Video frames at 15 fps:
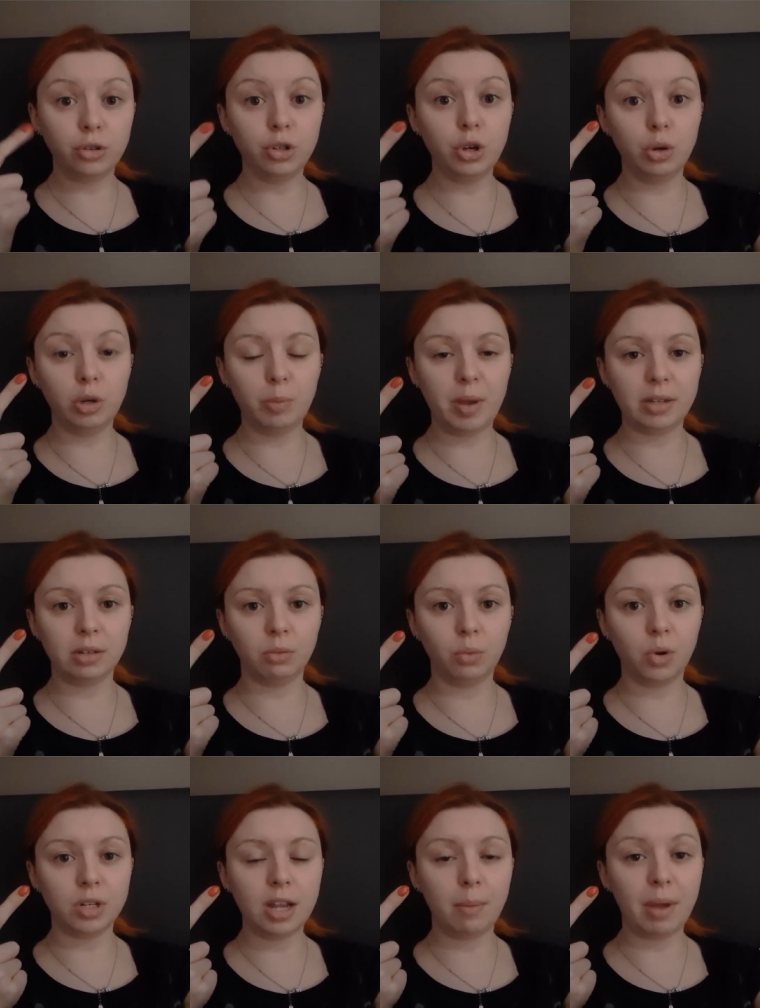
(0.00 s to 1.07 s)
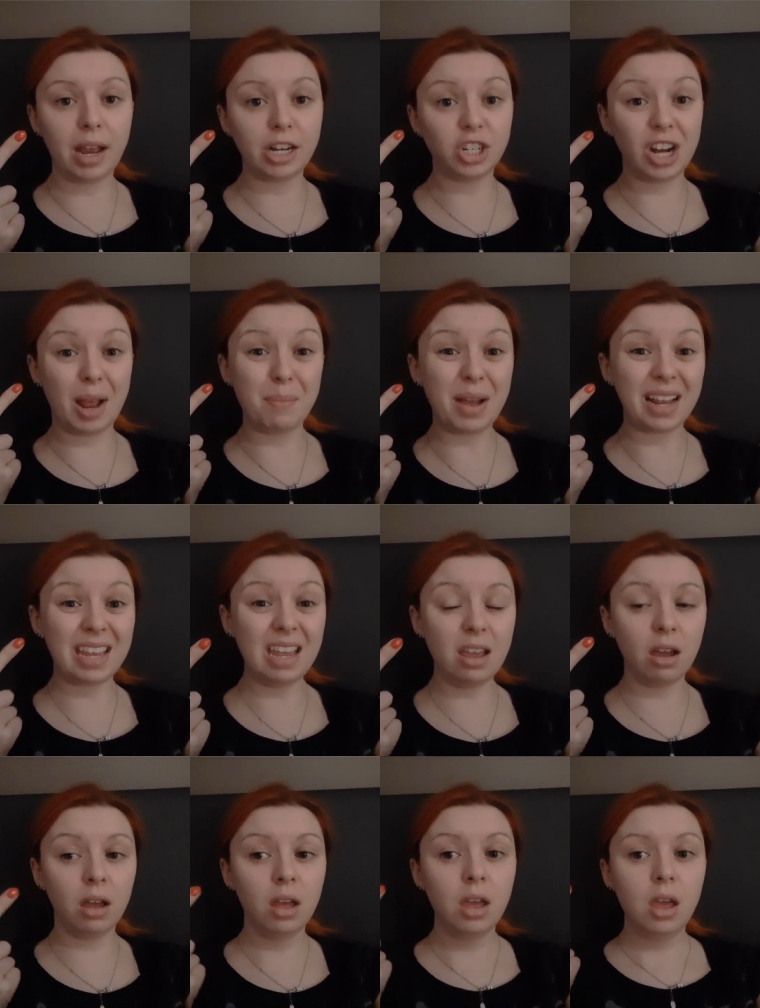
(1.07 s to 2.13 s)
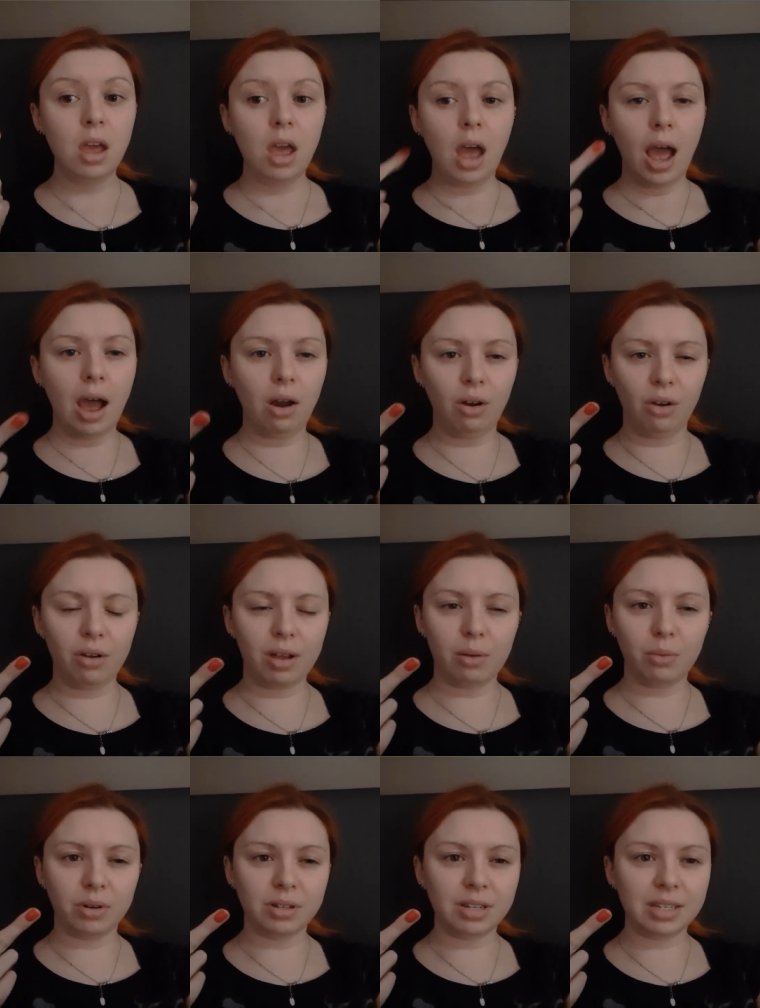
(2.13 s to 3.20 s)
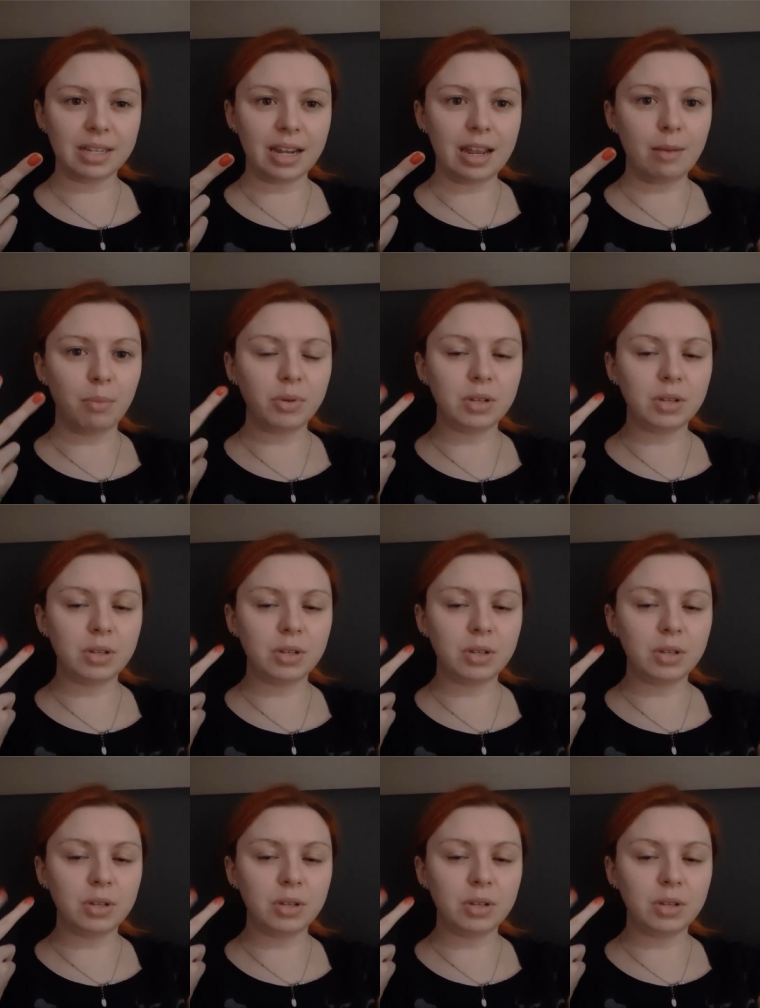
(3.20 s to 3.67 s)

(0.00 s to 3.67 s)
2, it depends on what time I actually get back here, how long I want to sleep.